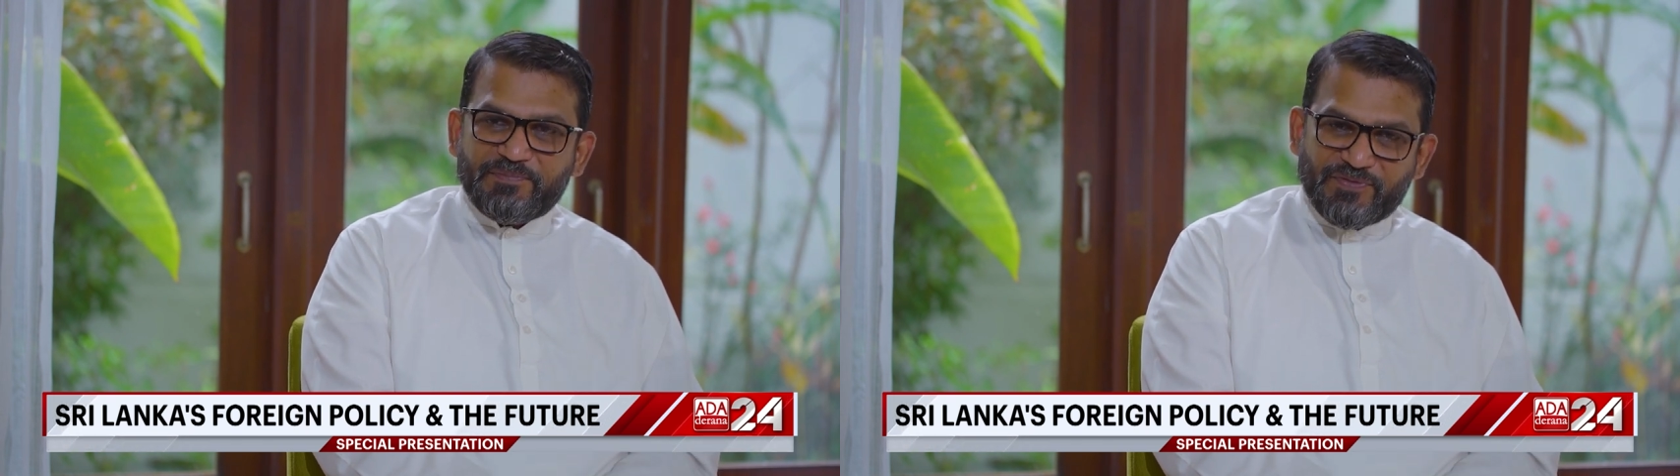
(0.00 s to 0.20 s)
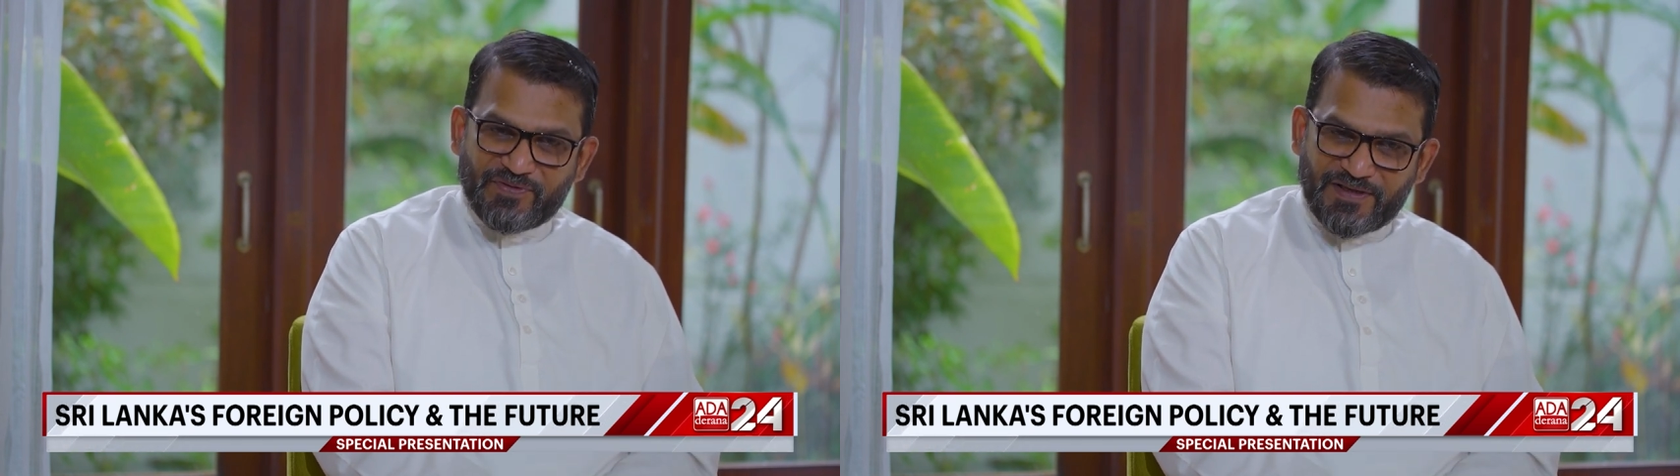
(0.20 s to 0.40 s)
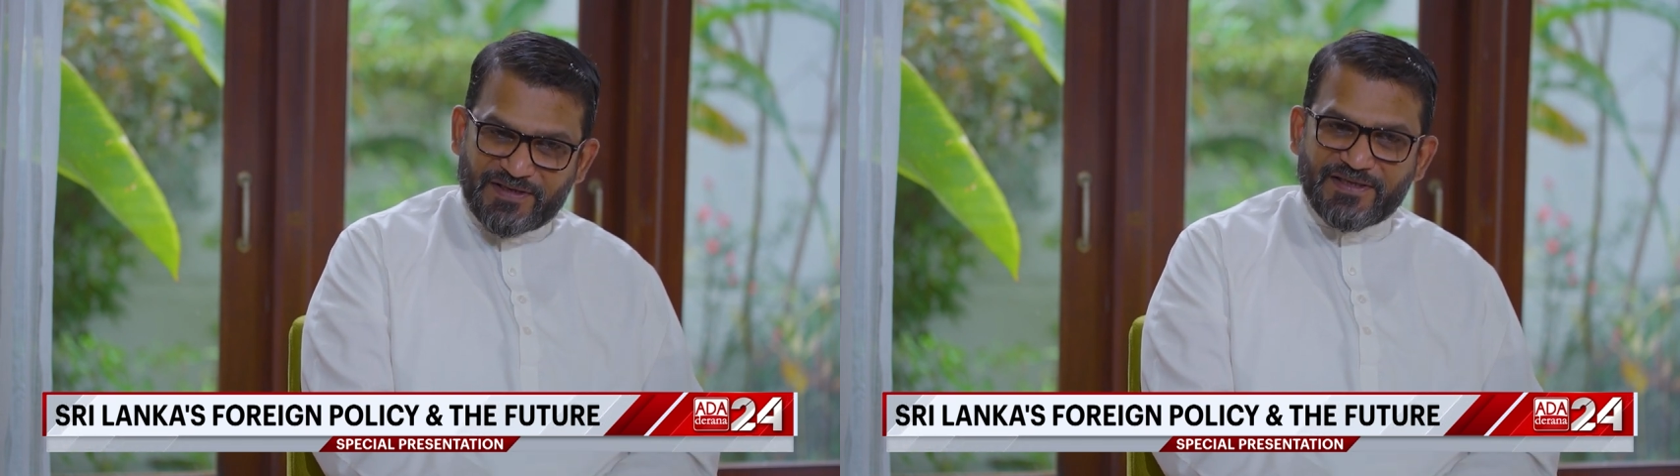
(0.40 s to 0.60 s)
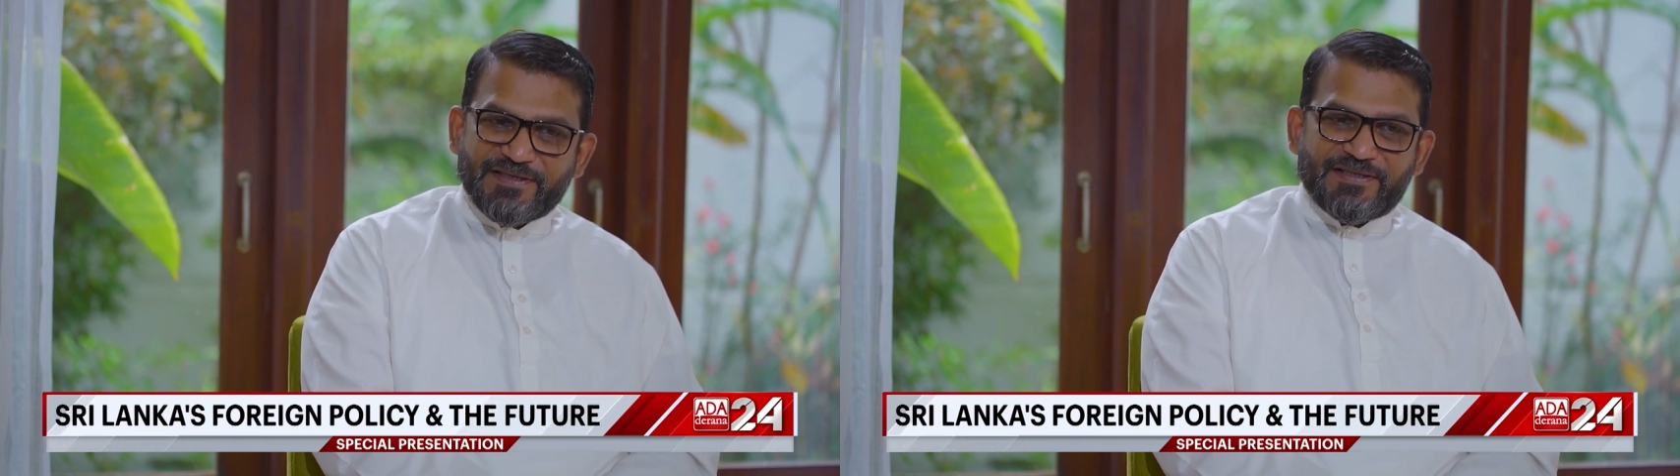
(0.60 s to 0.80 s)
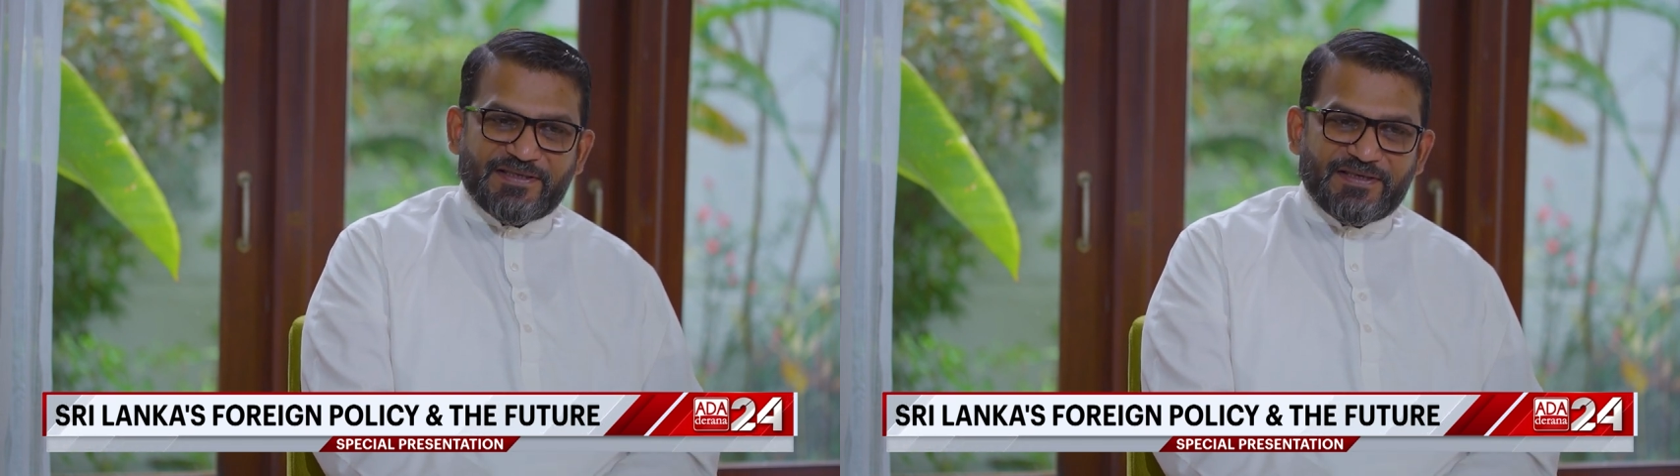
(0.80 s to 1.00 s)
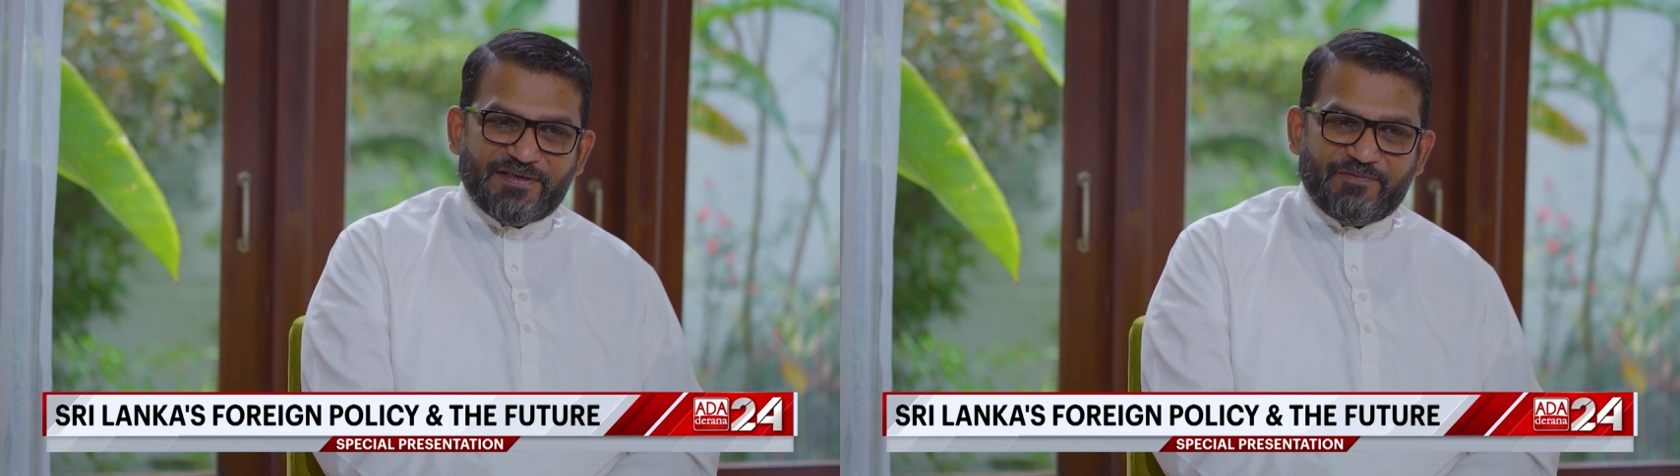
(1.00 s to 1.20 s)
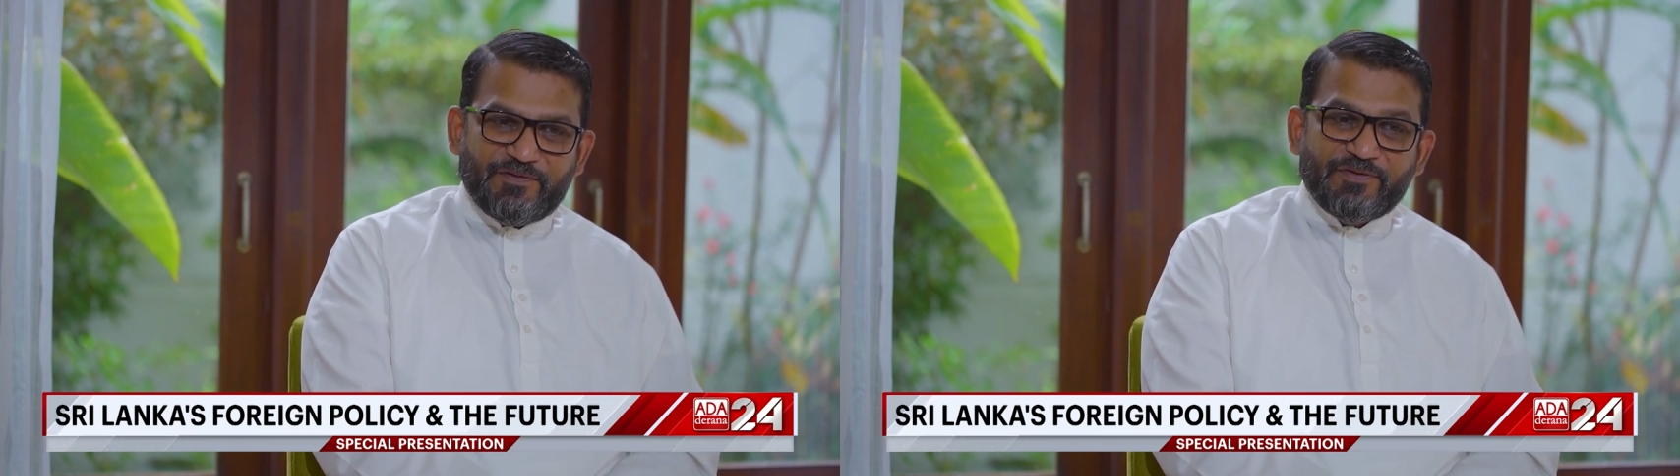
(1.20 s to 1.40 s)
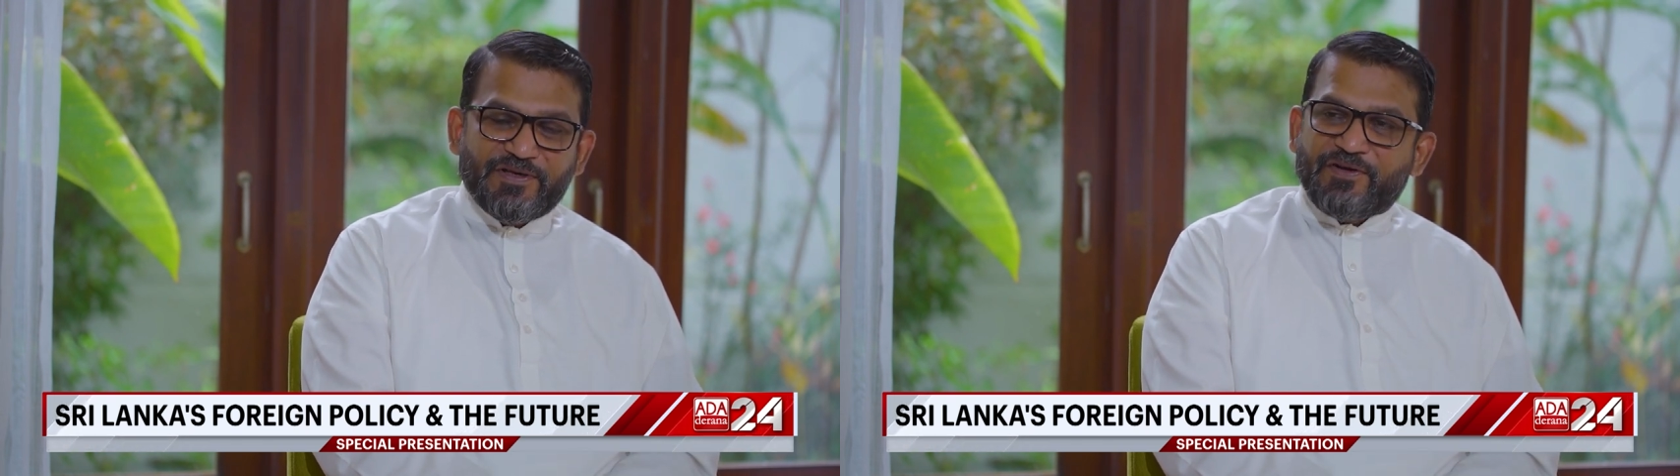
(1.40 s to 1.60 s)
Sri Lanka's future